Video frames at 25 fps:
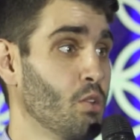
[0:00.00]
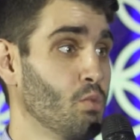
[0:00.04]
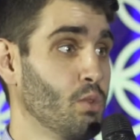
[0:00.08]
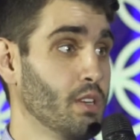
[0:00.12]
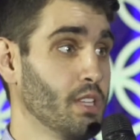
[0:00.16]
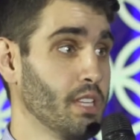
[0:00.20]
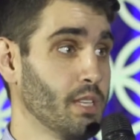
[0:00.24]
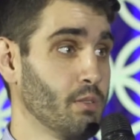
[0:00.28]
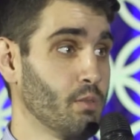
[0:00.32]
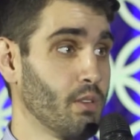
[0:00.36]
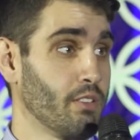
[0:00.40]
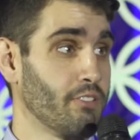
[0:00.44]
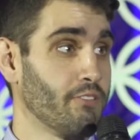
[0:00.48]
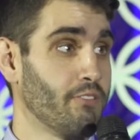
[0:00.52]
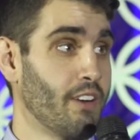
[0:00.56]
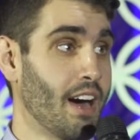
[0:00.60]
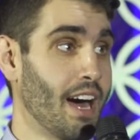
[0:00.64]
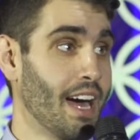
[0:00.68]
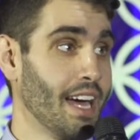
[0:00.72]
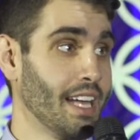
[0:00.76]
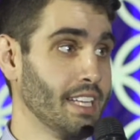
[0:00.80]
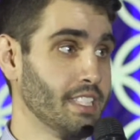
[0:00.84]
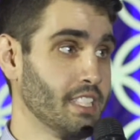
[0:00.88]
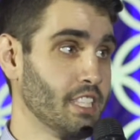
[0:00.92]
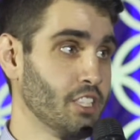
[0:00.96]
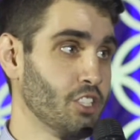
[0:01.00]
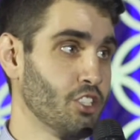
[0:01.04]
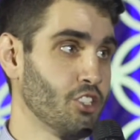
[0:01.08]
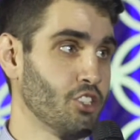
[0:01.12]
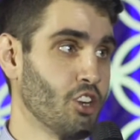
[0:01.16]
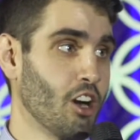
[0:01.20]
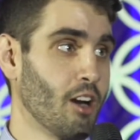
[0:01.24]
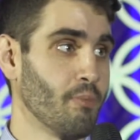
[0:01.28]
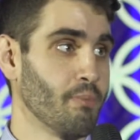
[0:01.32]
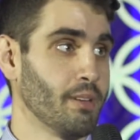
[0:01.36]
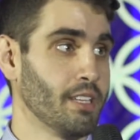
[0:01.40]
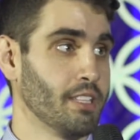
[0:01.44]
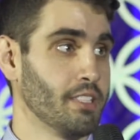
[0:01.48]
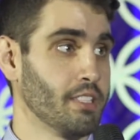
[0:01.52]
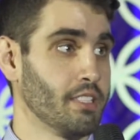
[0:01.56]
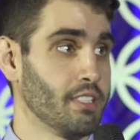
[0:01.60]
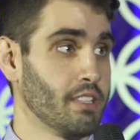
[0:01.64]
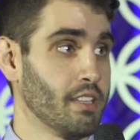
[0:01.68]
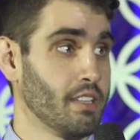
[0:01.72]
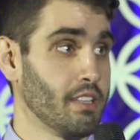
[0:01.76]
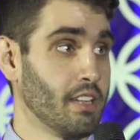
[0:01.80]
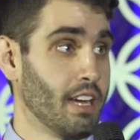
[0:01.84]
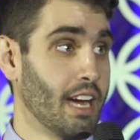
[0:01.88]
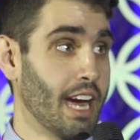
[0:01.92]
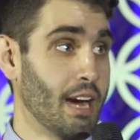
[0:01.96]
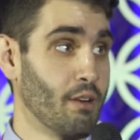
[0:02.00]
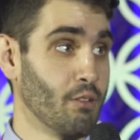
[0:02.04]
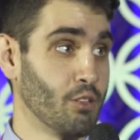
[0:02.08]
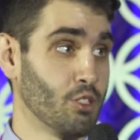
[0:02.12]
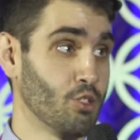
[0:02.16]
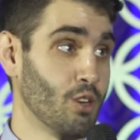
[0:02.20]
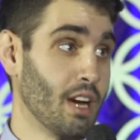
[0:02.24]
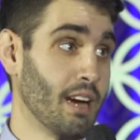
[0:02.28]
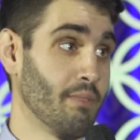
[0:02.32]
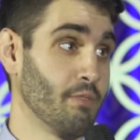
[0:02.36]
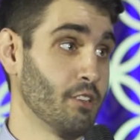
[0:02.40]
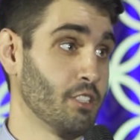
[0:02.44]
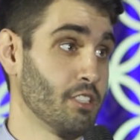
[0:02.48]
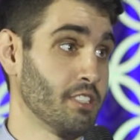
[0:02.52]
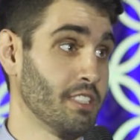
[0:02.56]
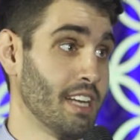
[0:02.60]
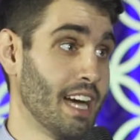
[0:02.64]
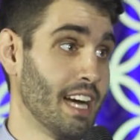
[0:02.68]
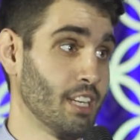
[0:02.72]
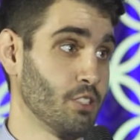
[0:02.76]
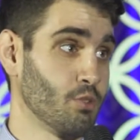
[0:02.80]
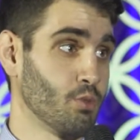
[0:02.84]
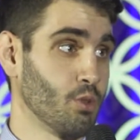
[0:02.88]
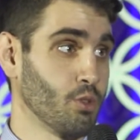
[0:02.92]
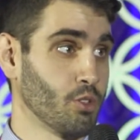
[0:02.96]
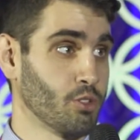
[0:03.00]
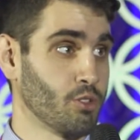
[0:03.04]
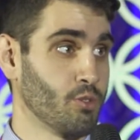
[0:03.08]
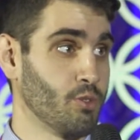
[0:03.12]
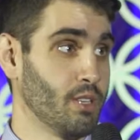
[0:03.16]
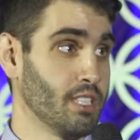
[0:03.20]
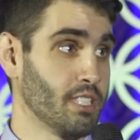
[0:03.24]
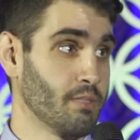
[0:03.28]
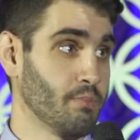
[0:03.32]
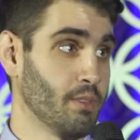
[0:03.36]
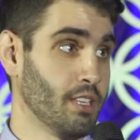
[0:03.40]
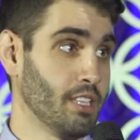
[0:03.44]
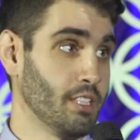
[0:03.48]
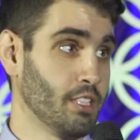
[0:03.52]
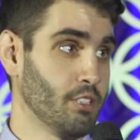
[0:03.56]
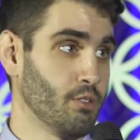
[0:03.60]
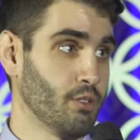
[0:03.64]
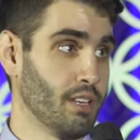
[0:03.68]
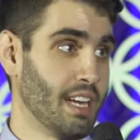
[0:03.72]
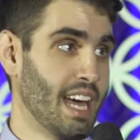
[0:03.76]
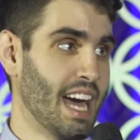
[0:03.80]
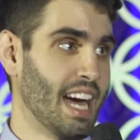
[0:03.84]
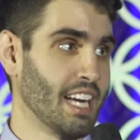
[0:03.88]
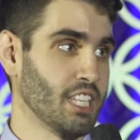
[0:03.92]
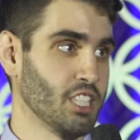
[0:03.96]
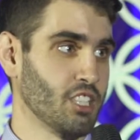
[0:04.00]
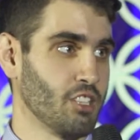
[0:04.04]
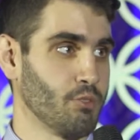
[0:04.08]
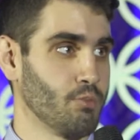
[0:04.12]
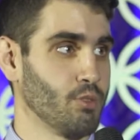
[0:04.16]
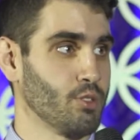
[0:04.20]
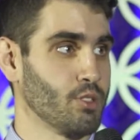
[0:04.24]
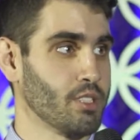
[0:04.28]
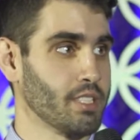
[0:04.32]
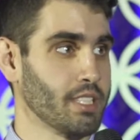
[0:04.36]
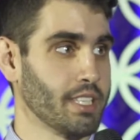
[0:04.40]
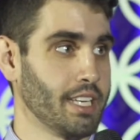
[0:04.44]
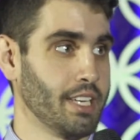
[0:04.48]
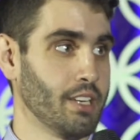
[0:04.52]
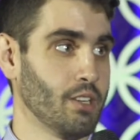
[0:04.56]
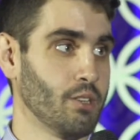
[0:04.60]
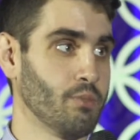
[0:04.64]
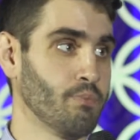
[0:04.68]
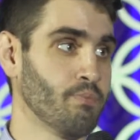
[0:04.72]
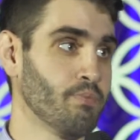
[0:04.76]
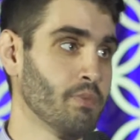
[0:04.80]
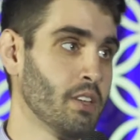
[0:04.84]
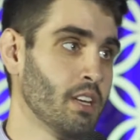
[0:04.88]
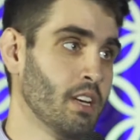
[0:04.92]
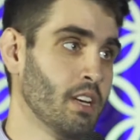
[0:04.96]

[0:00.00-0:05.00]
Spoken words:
really refines and sharpens our driver's natural charisma into an actionable skill.